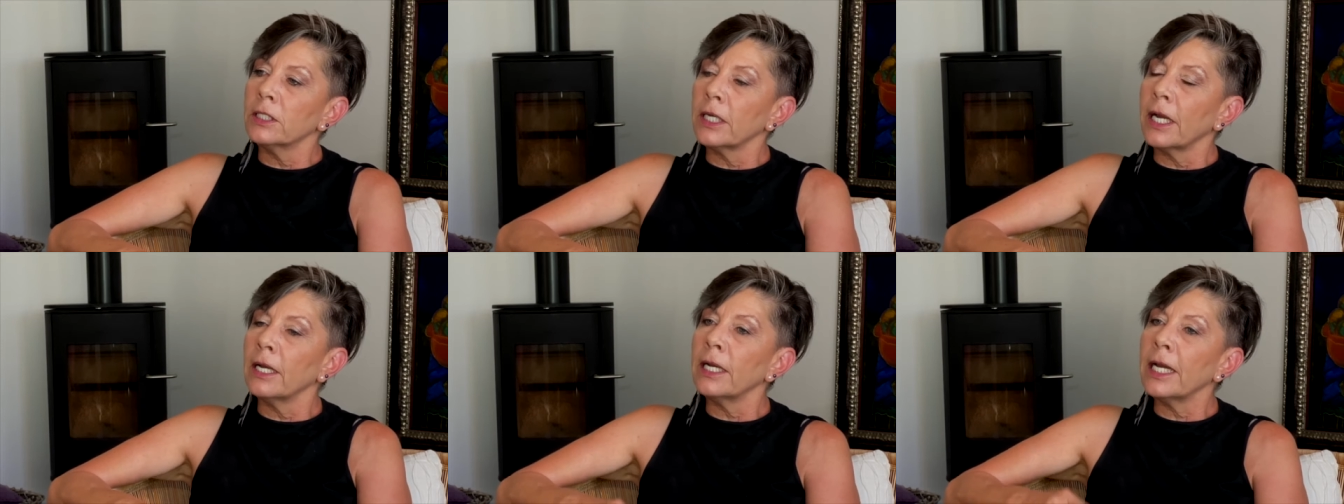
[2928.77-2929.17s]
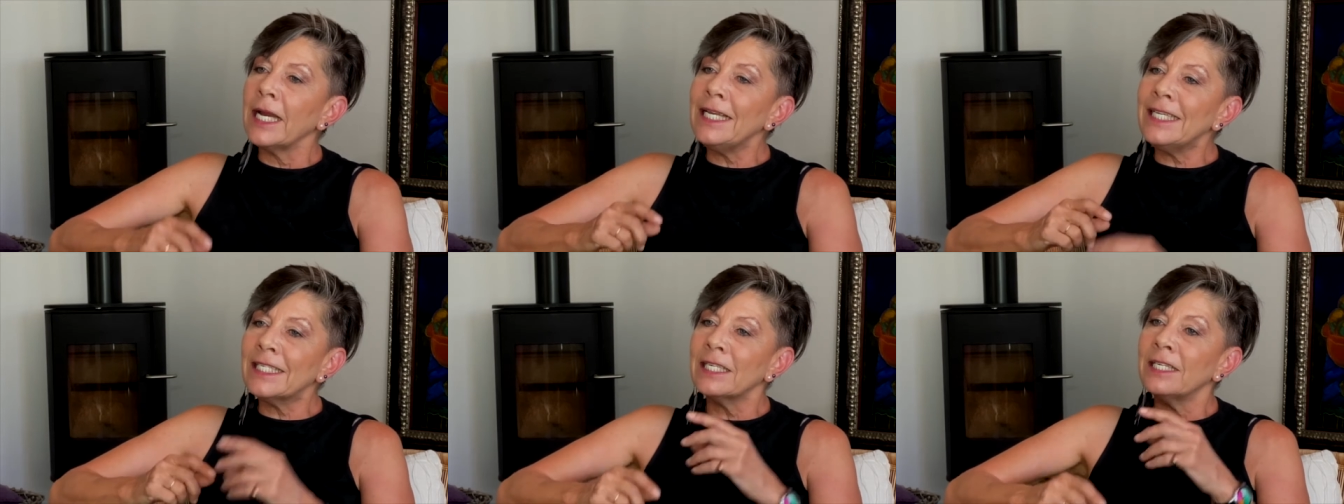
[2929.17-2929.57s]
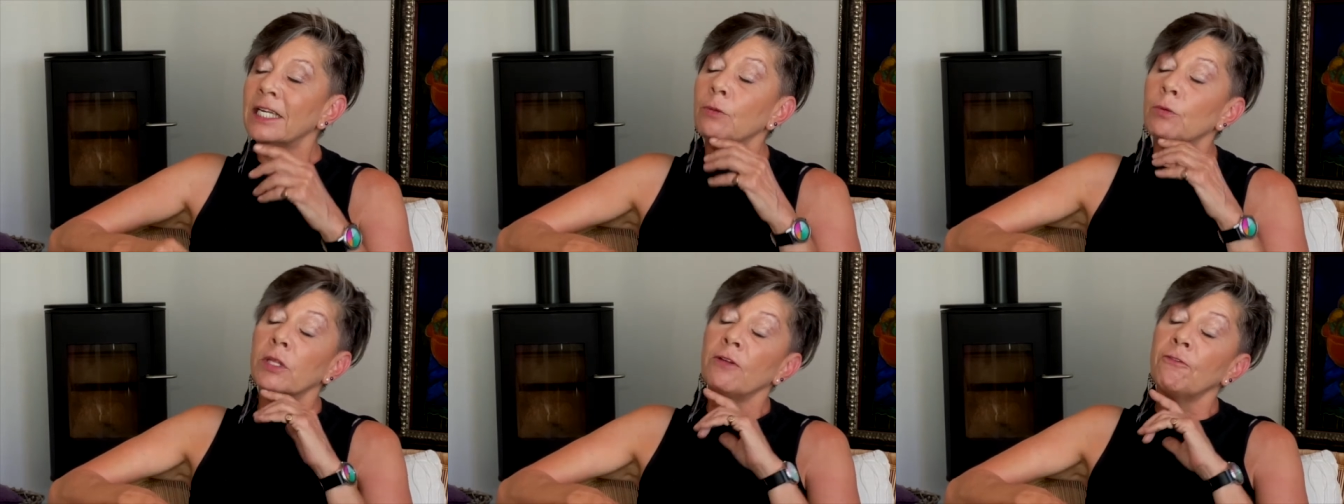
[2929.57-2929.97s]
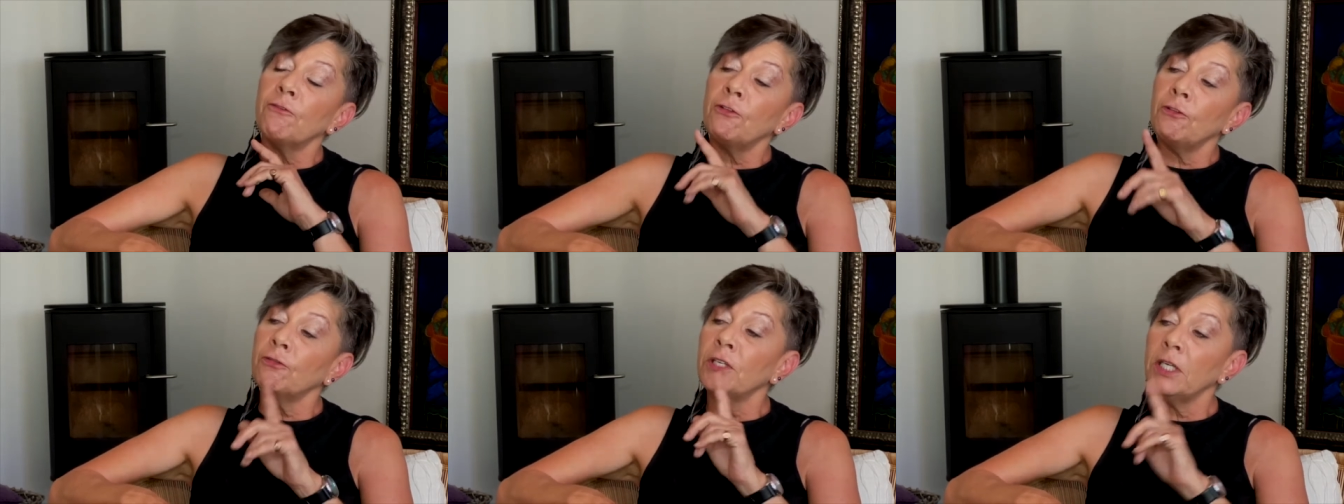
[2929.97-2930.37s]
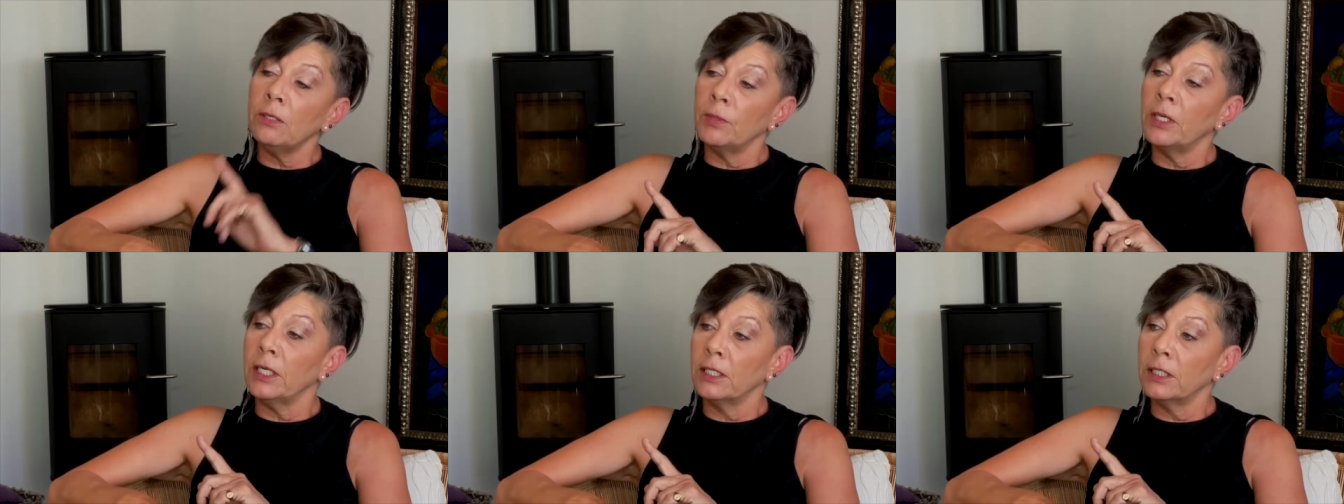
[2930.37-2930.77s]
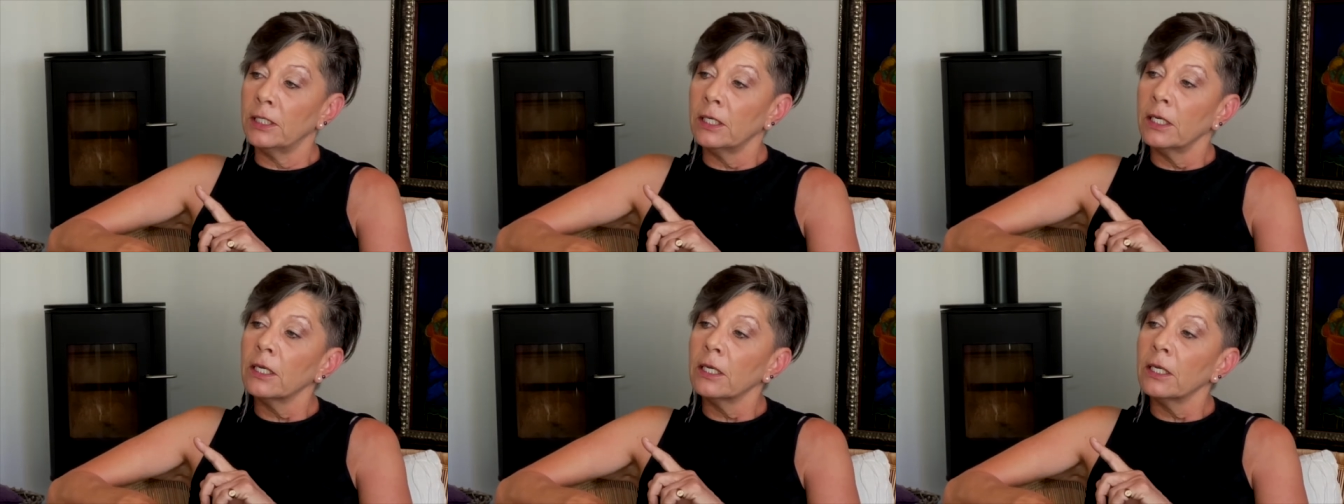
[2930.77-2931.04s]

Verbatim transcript: and instantly within 15 minutes,